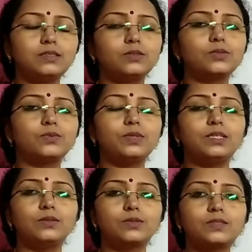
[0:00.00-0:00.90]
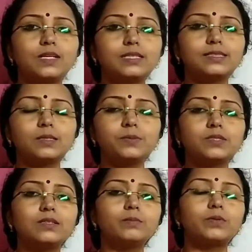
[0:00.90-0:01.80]
those videos,
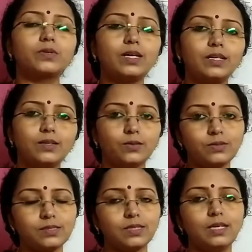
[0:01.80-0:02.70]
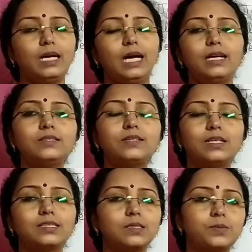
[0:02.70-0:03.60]
transcription in prokaryotes and
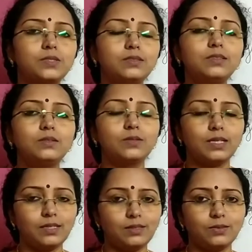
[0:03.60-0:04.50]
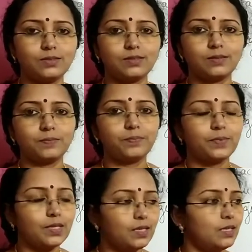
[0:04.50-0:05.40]
transcription in eukaryotes.
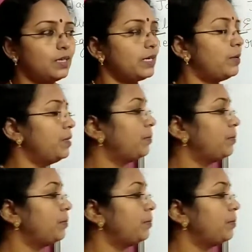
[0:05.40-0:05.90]
Coming